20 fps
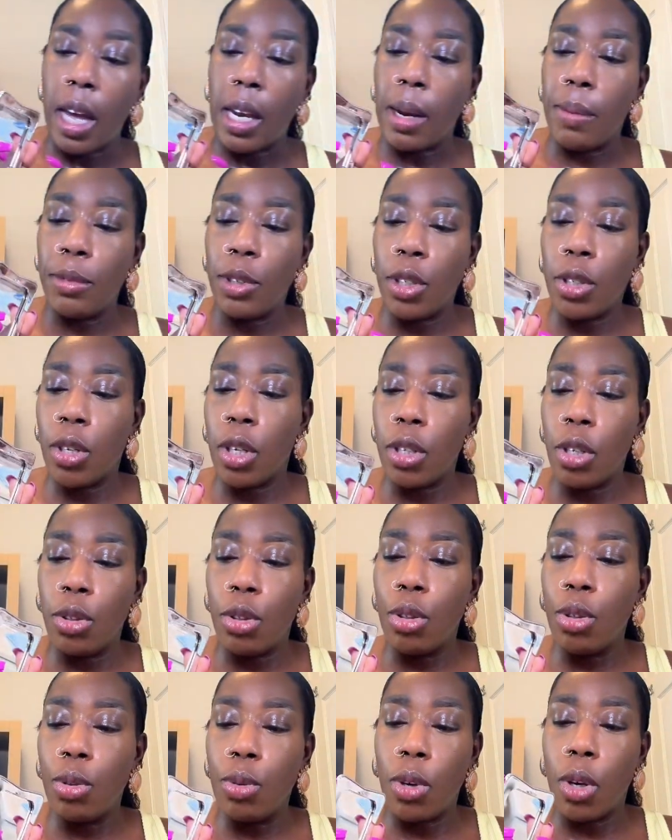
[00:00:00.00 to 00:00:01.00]
I'm just gonna
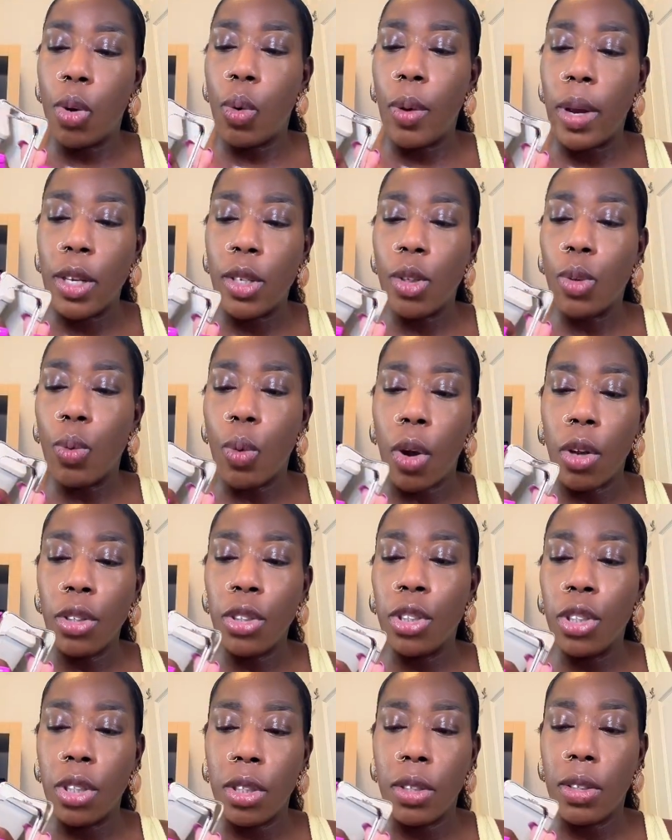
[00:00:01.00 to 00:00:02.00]
do a quick
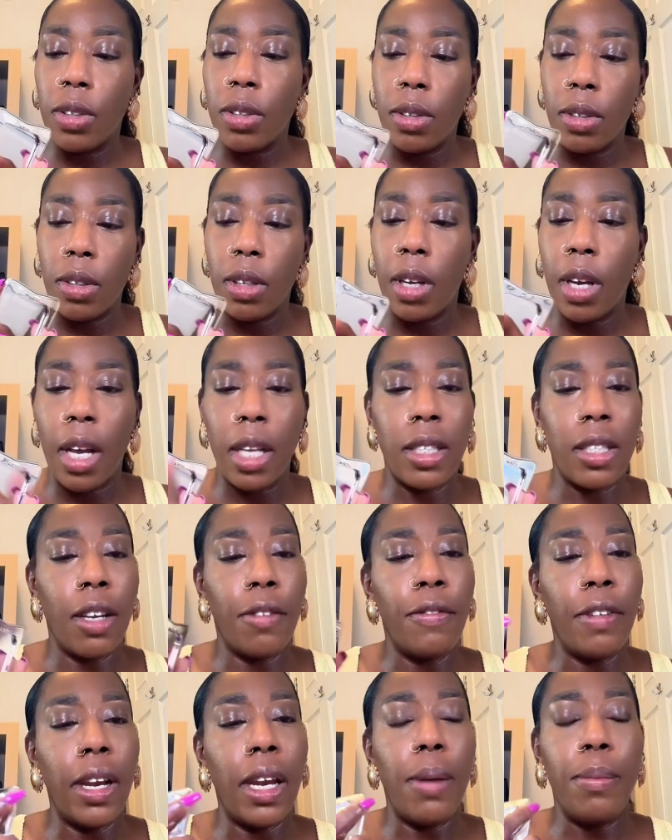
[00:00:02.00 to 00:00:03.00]
swatch. It's
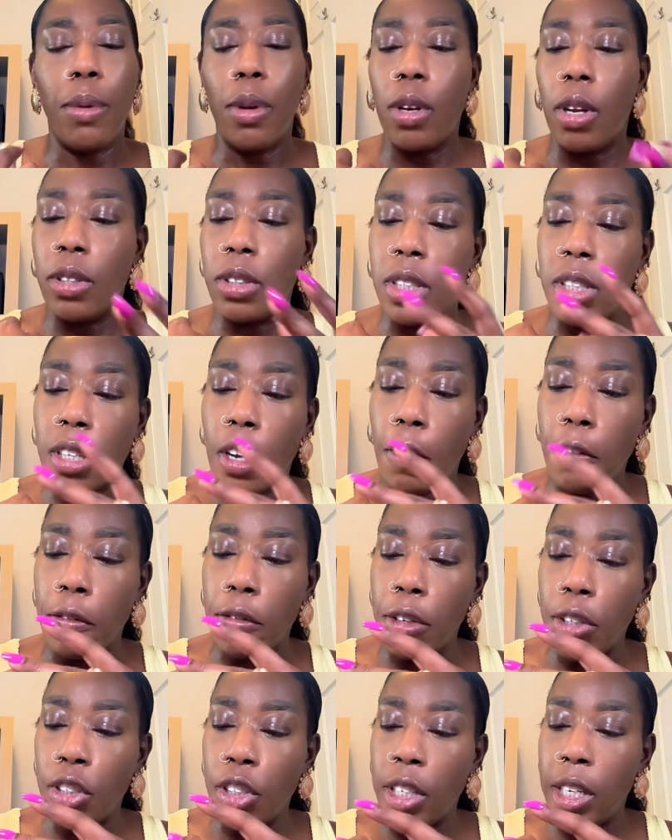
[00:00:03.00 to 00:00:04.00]
available on
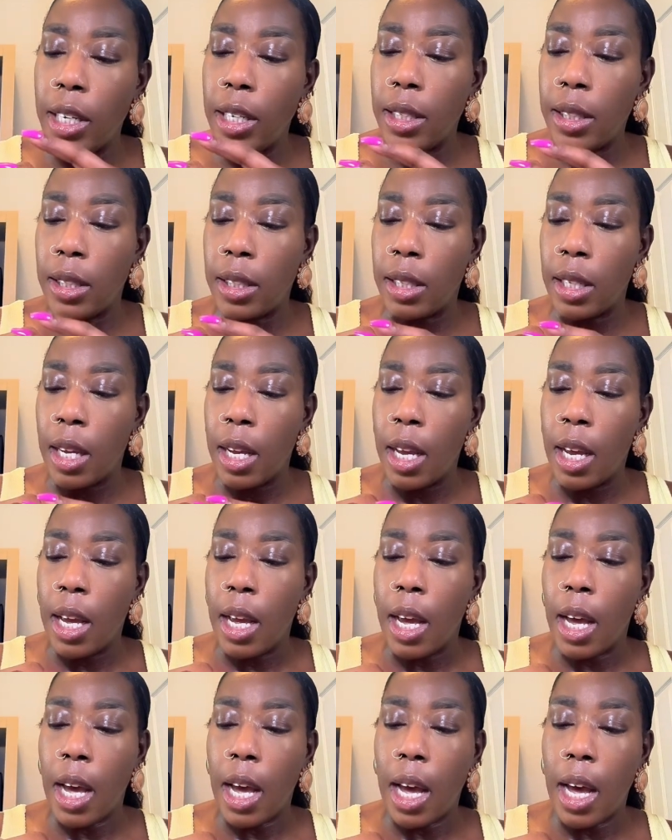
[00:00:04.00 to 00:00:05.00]
Selfridges.
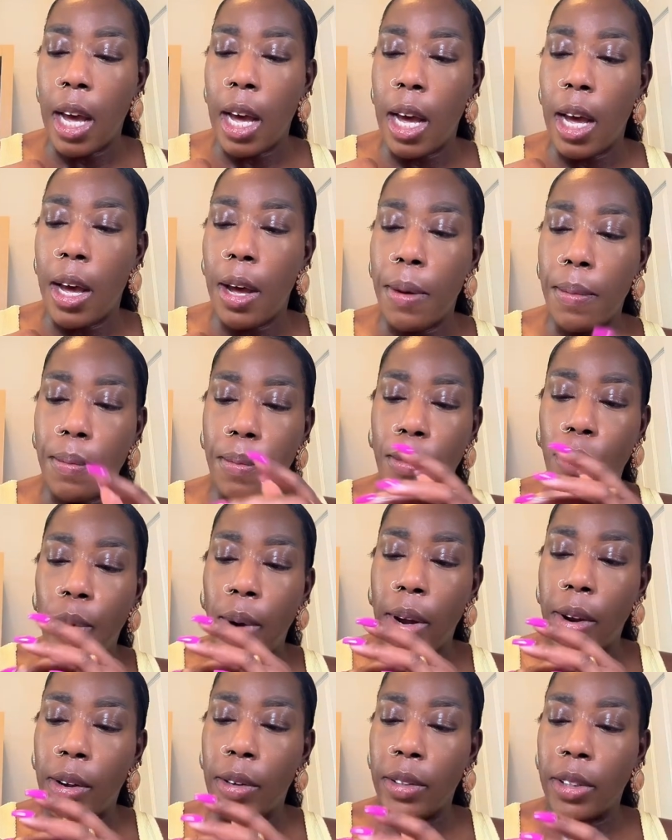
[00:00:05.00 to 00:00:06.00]

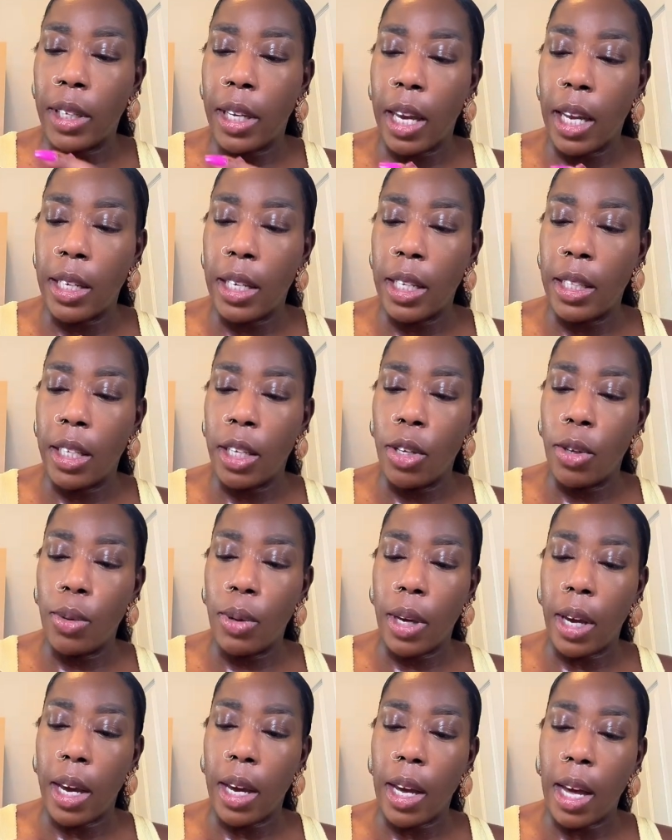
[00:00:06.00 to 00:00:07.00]
Where else again in the
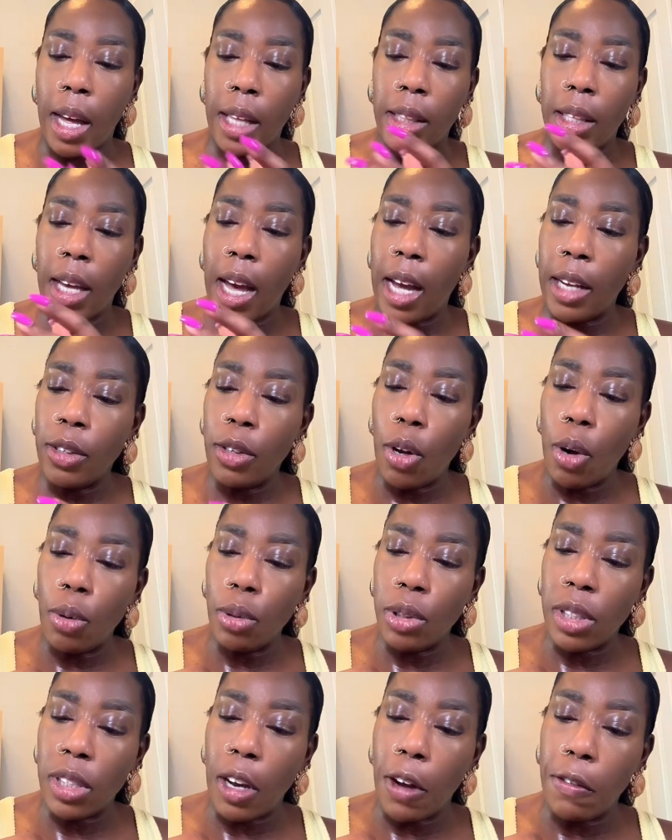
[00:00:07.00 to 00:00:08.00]
UK? I know
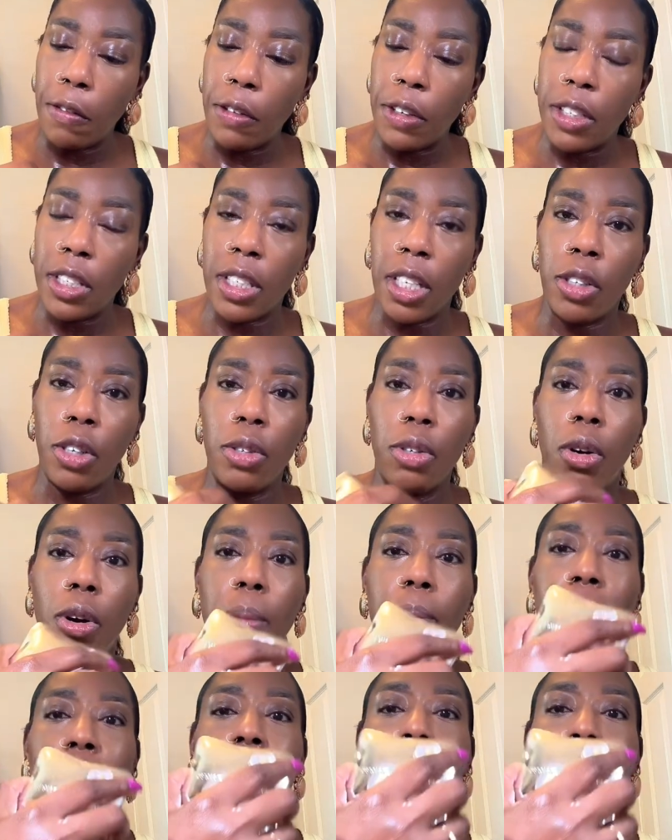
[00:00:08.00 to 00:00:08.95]
Selfridges. I don't know about